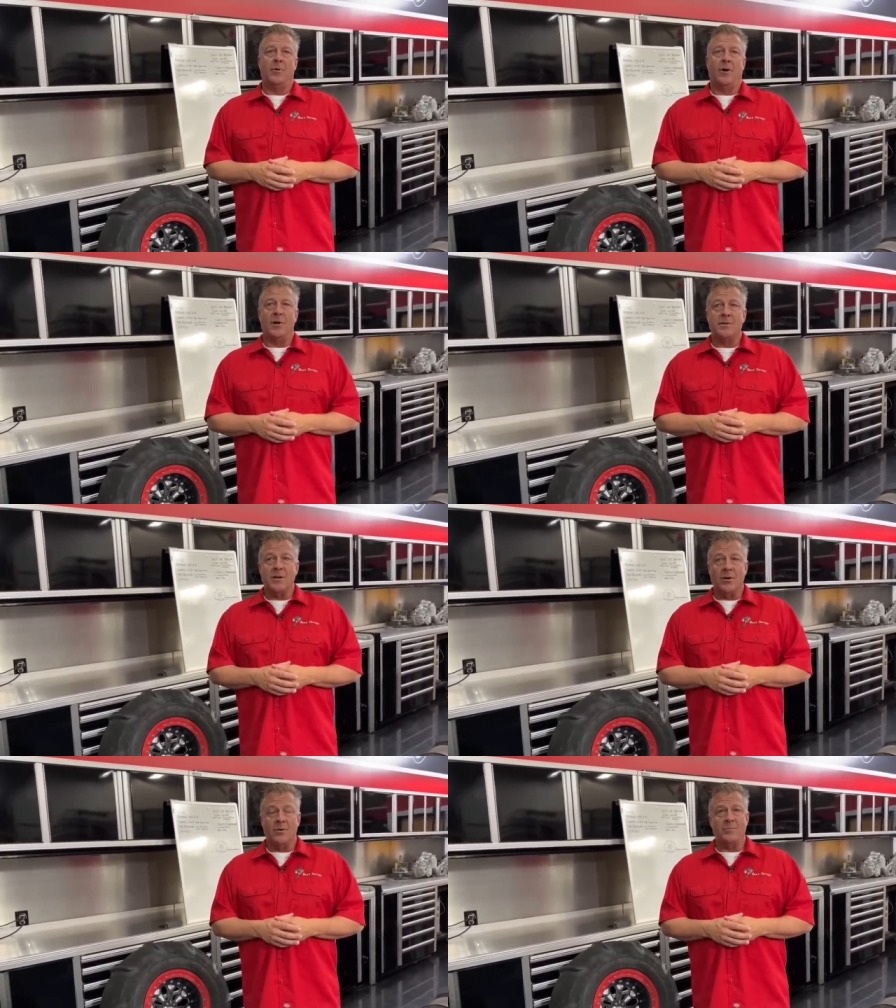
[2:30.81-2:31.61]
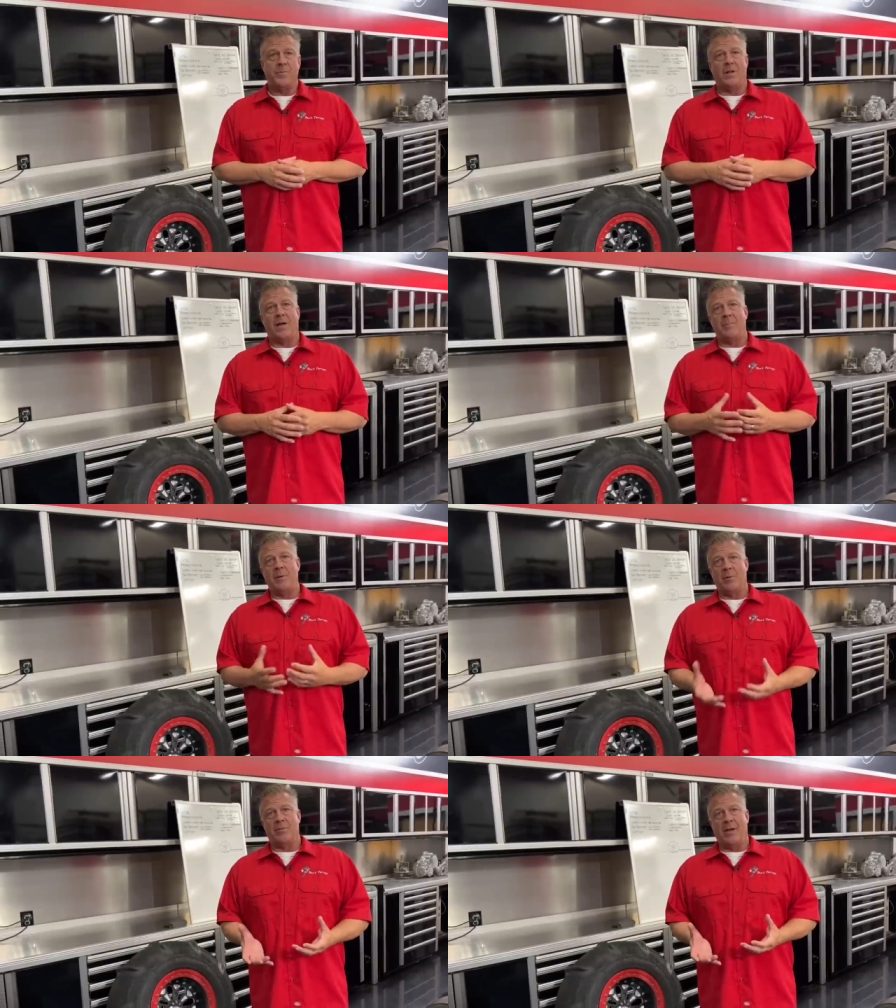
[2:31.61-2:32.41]
Also, a lot of
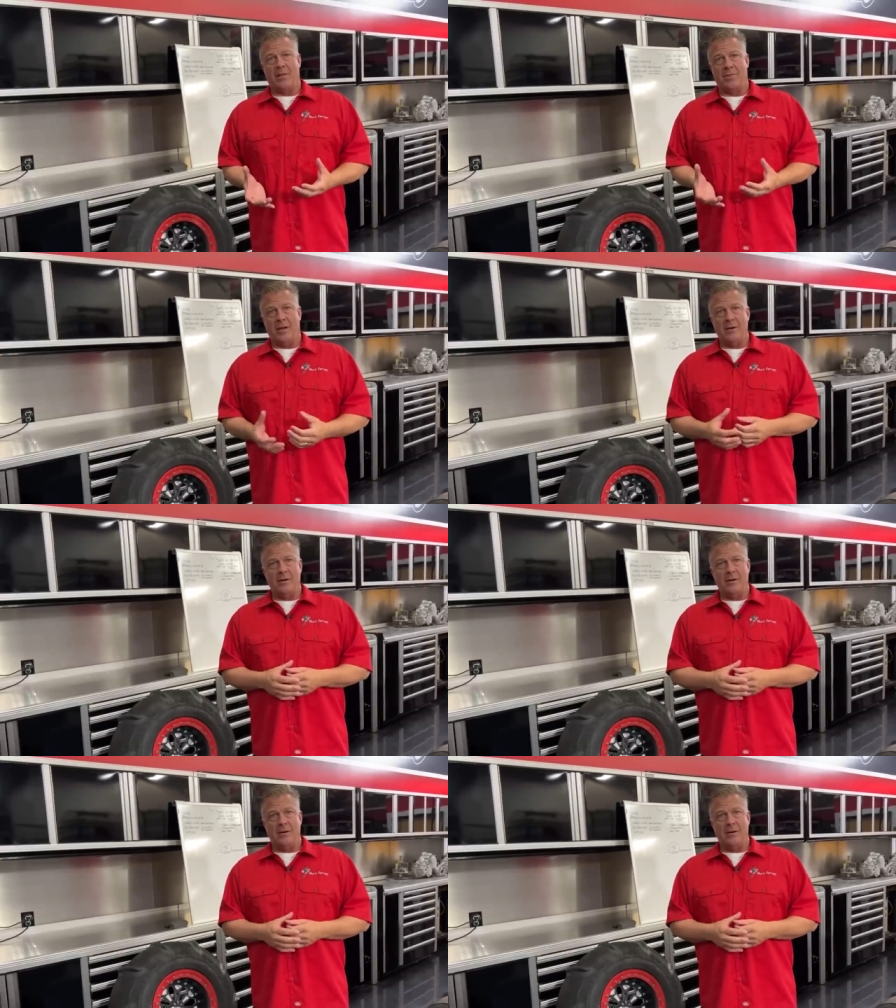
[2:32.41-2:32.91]
people think that,